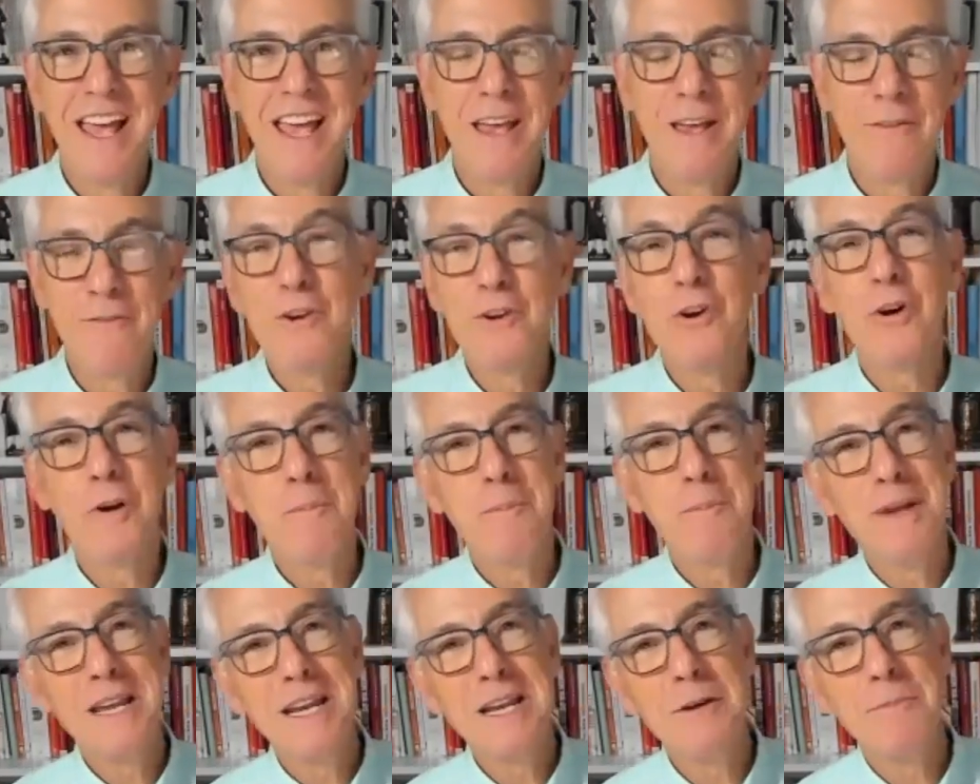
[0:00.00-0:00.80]
If you're a
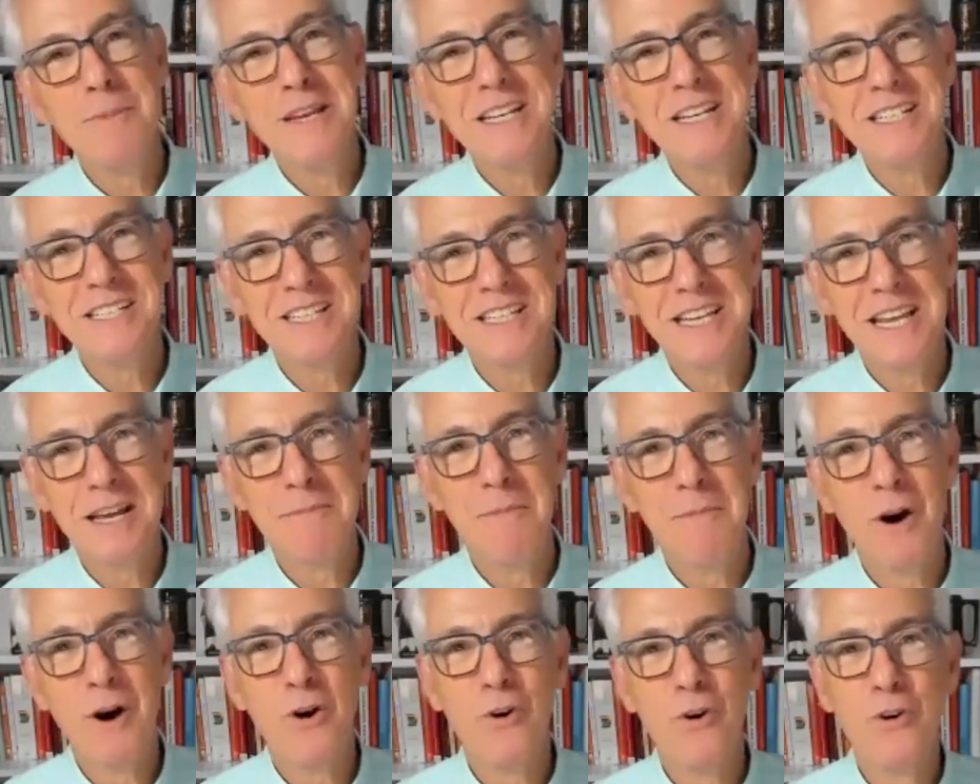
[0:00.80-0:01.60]
B2B
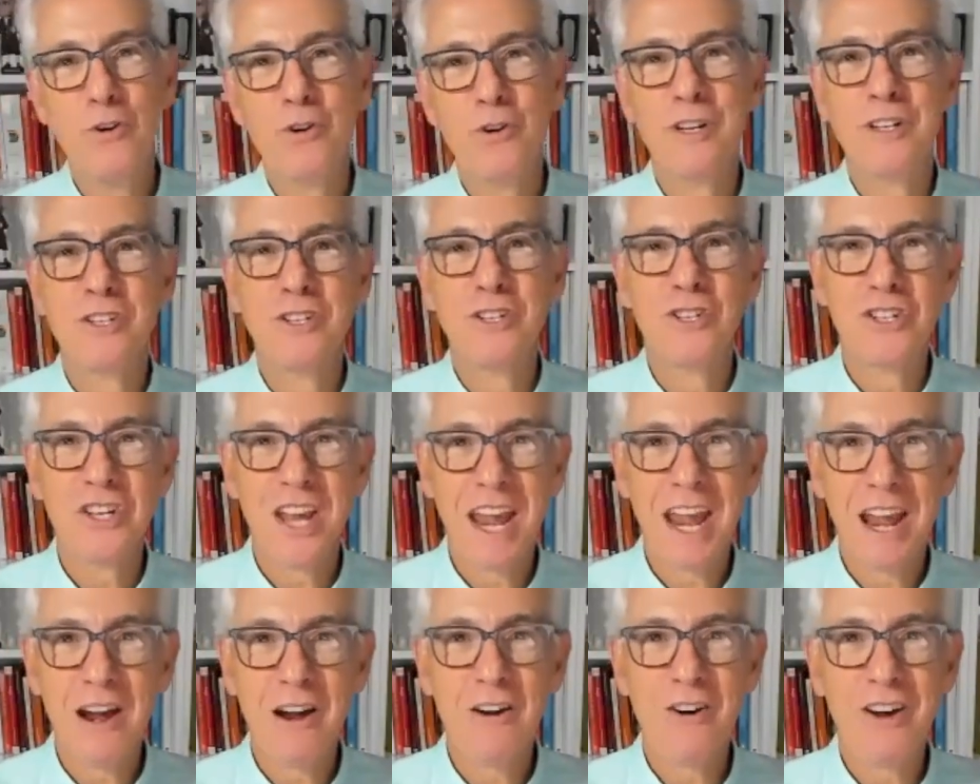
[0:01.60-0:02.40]
CMO who can
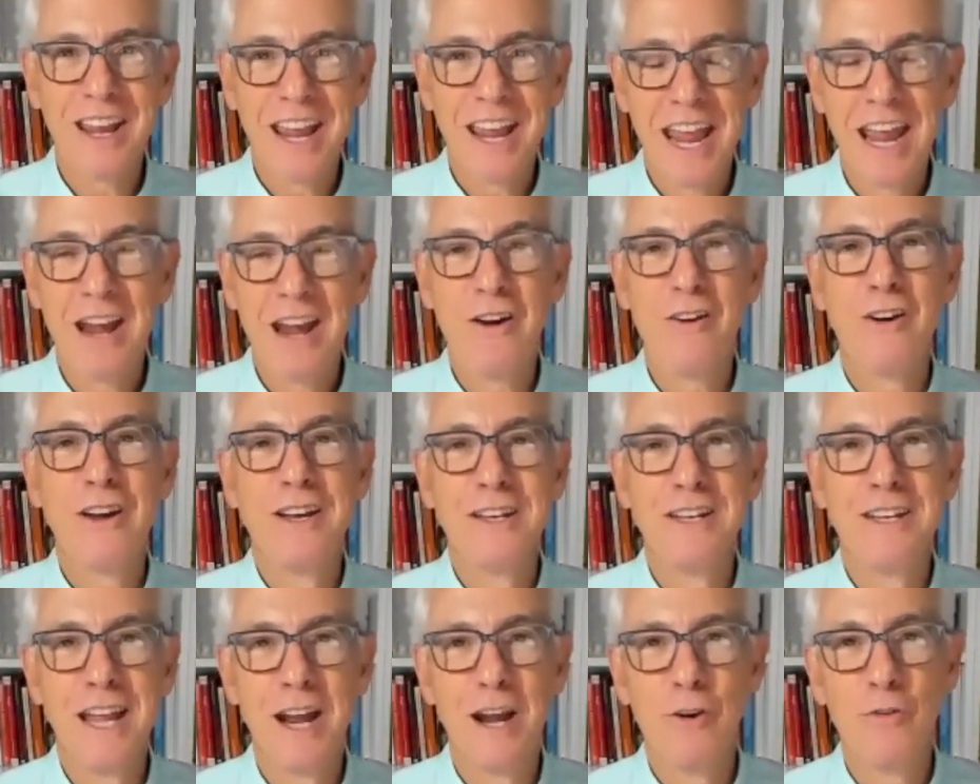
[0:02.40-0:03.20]
share, care,
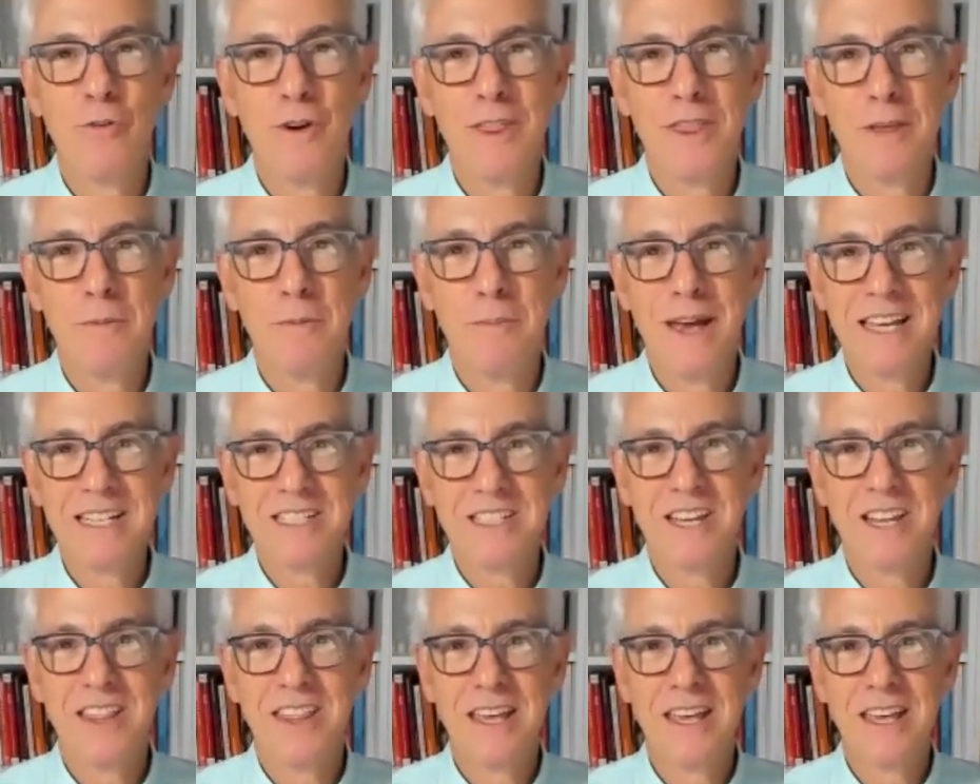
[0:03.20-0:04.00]
and dare with the
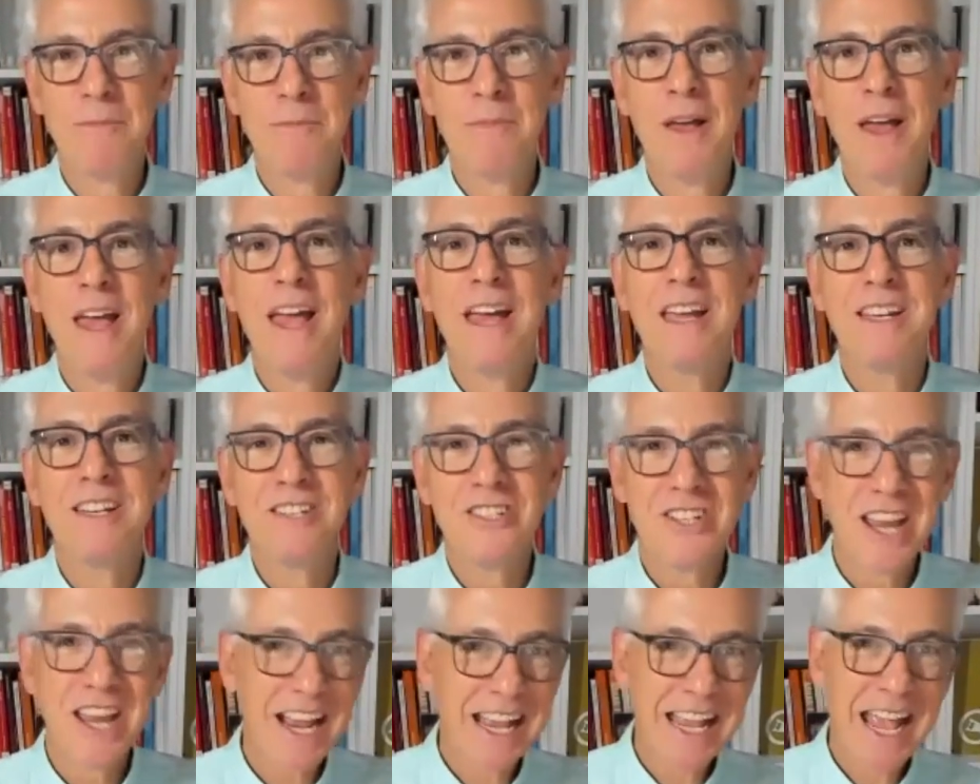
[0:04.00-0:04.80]
best of them,
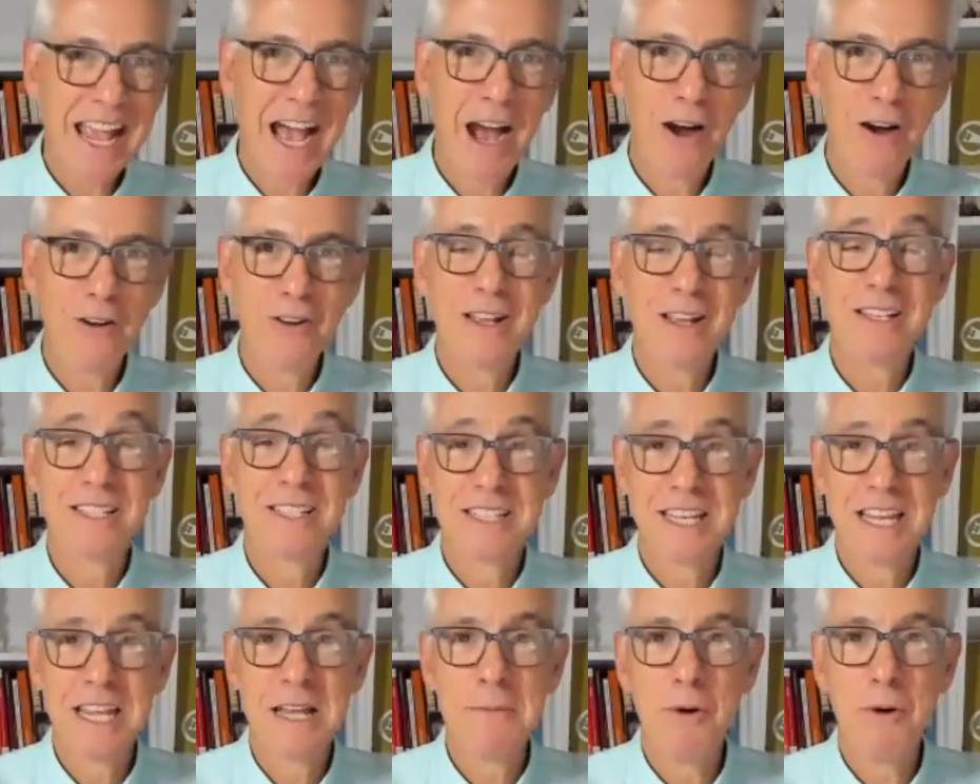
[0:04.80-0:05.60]
check out
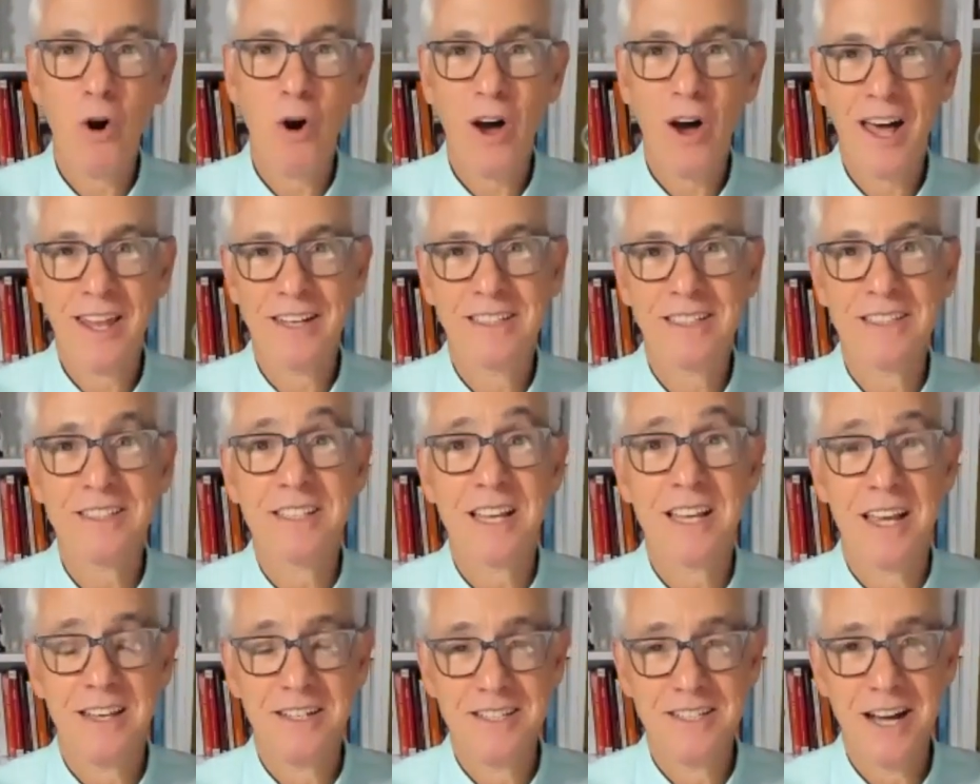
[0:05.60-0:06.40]

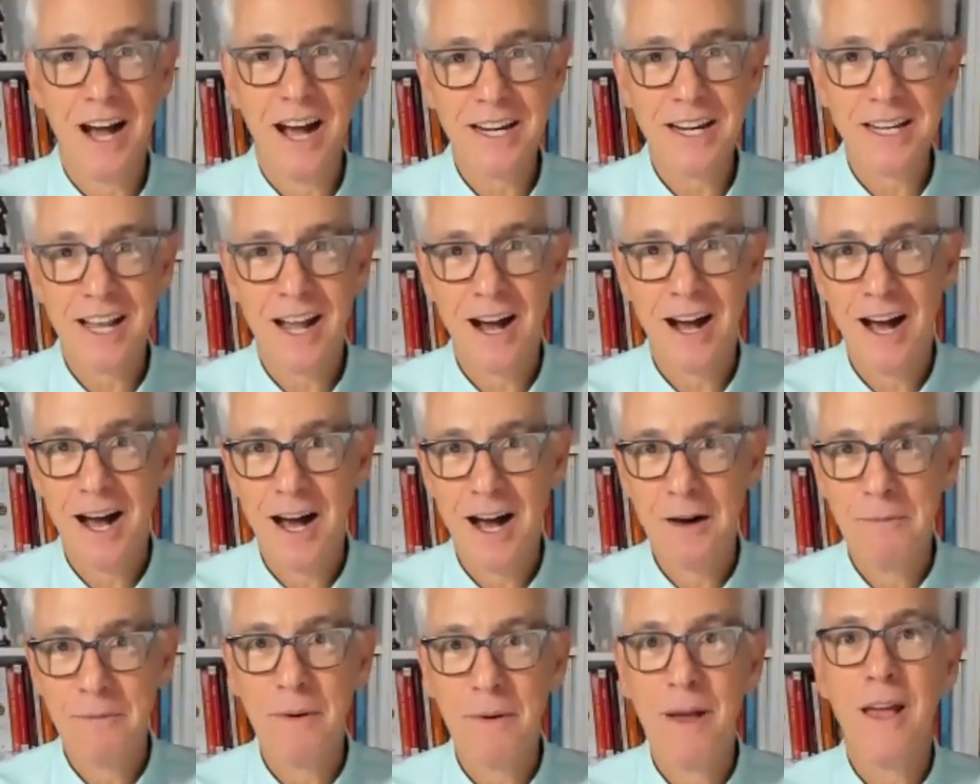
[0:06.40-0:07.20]

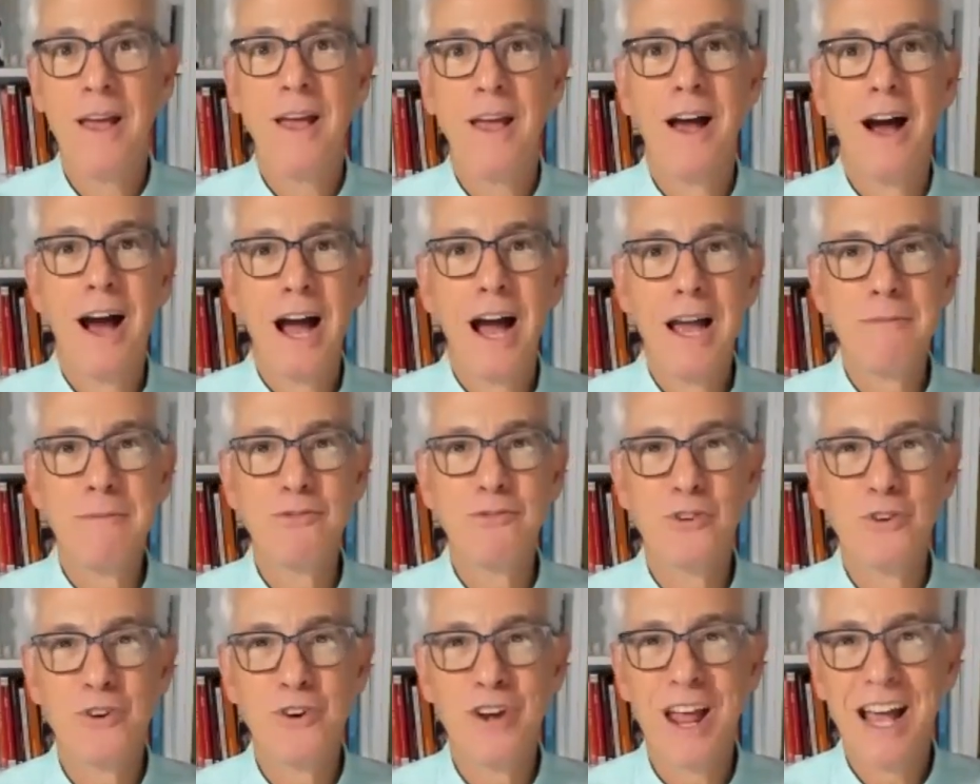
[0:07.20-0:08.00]
cmohuddles.com. I'm
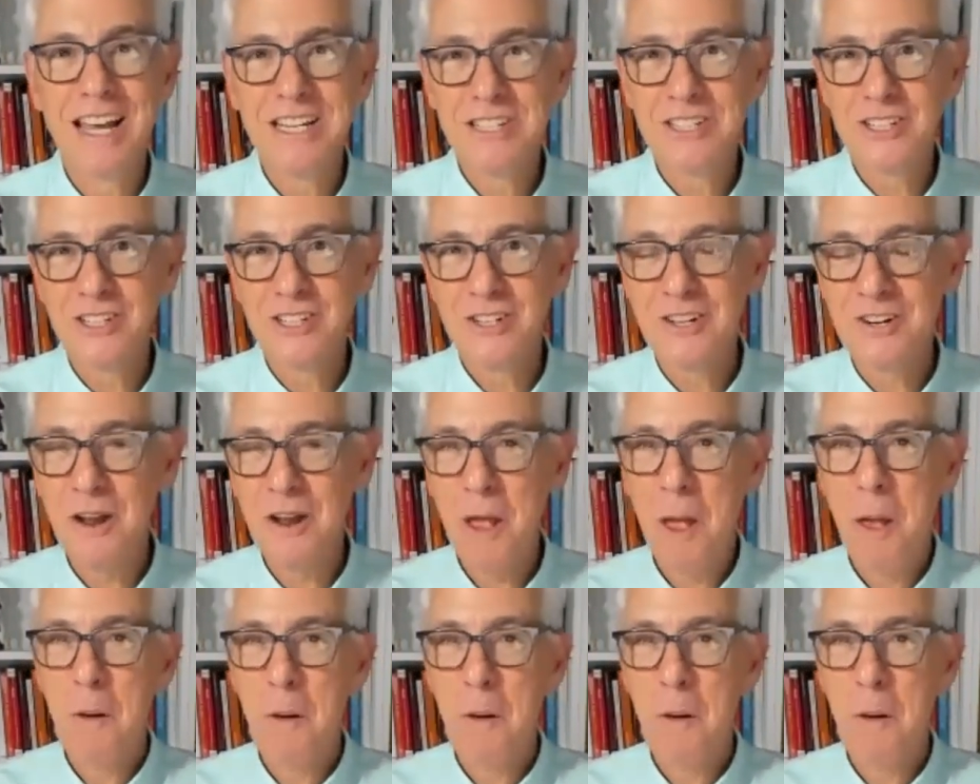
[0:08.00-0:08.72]
Drew Neiser.